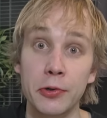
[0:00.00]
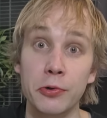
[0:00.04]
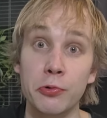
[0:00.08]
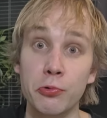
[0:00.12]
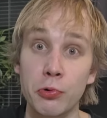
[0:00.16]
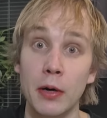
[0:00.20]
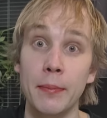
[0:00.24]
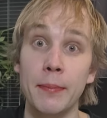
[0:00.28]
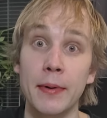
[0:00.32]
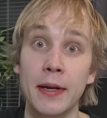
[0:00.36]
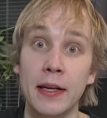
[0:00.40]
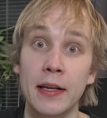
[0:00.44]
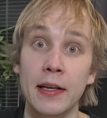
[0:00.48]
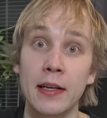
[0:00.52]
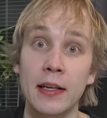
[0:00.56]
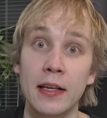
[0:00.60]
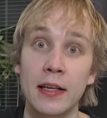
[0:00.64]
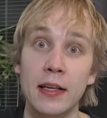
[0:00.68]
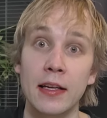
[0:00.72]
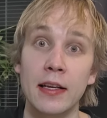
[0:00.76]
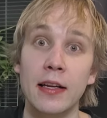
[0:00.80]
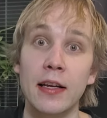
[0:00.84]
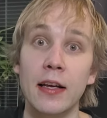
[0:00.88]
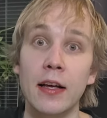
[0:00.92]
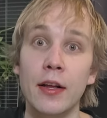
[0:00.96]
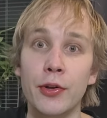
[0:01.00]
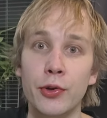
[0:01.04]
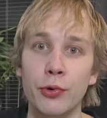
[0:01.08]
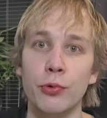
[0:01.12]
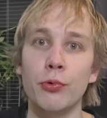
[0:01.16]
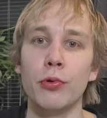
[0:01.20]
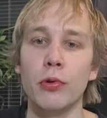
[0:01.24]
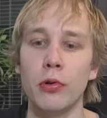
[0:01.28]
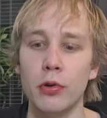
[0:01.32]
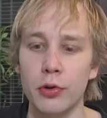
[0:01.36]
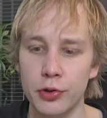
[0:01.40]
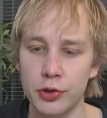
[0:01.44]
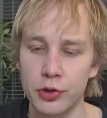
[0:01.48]
ramen
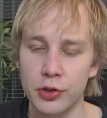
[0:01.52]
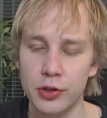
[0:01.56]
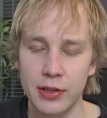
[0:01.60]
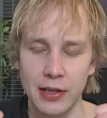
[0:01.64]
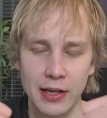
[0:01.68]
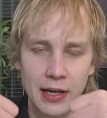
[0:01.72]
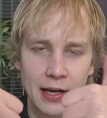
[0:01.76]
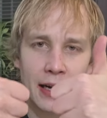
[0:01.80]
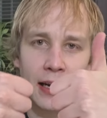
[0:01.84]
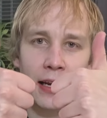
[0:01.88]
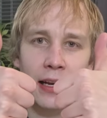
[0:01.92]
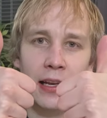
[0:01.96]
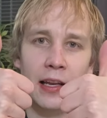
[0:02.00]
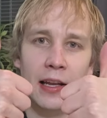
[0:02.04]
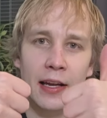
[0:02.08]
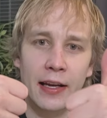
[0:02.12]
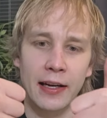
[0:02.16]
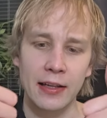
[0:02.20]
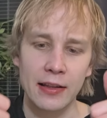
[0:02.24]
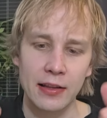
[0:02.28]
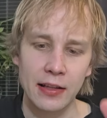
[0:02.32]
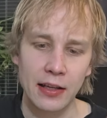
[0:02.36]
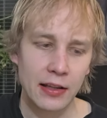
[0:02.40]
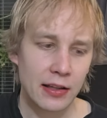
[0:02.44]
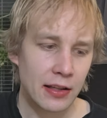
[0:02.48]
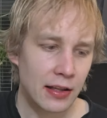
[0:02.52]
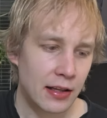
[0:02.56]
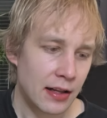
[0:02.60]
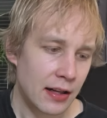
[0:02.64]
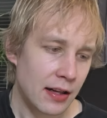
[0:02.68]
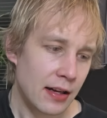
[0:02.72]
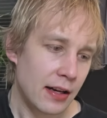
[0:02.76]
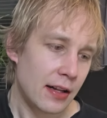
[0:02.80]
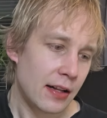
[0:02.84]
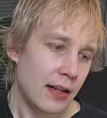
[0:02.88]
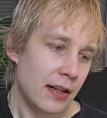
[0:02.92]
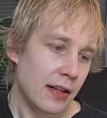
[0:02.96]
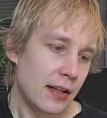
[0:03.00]
noodles. I like that.
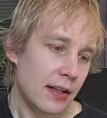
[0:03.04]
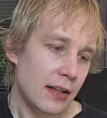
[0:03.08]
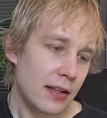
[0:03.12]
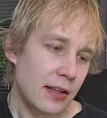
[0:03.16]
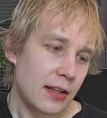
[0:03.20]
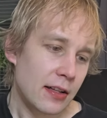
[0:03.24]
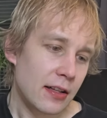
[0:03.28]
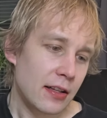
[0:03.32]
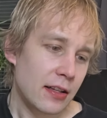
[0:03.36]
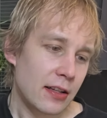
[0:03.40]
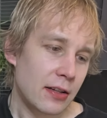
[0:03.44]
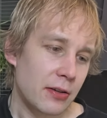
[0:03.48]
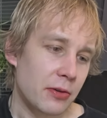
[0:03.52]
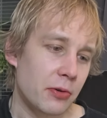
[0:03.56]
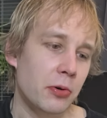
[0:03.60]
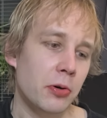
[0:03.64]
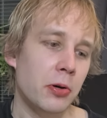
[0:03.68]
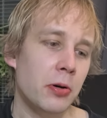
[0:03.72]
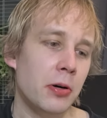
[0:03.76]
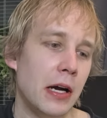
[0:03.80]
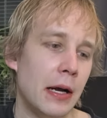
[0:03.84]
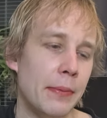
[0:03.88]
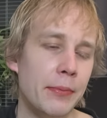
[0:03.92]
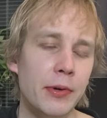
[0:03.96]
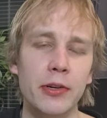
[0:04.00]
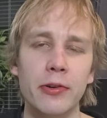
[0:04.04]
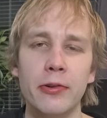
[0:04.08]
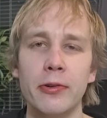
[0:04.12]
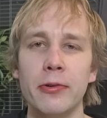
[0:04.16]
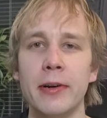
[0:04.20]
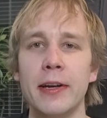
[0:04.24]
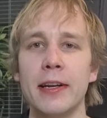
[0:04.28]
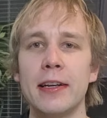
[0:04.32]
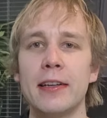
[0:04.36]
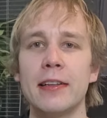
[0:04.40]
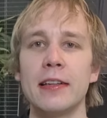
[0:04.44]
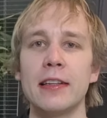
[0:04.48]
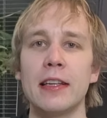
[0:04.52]
Ooh, I'm gonna go
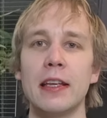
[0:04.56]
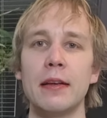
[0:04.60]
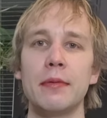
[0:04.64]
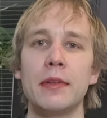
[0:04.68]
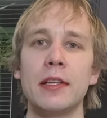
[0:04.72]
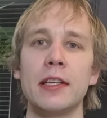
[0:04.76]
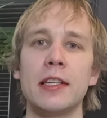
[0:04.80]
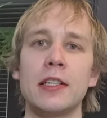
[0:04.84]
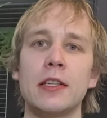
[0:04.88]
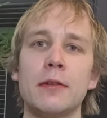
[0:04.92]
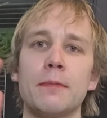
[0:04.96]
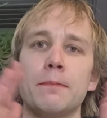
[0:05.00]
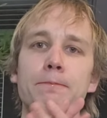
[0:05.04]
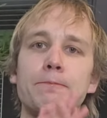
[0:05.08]
ahead and give this